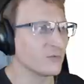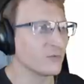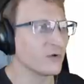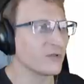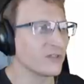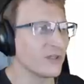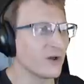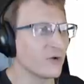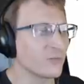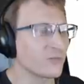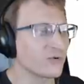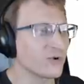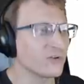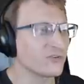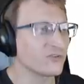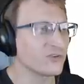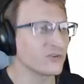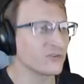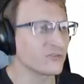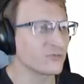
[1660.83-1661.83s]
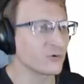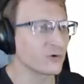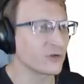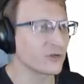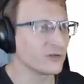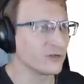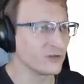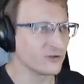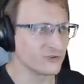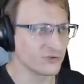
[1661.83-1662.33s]
without prejudice or
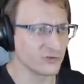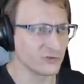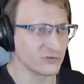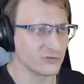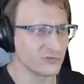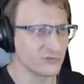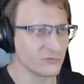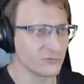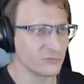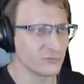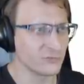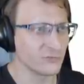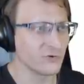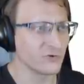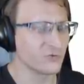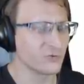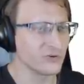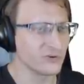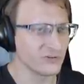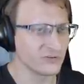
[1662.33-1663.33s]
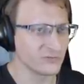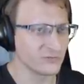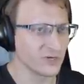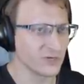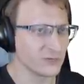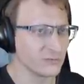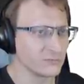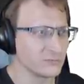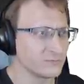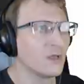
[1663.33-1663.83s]
conditions, which we just read.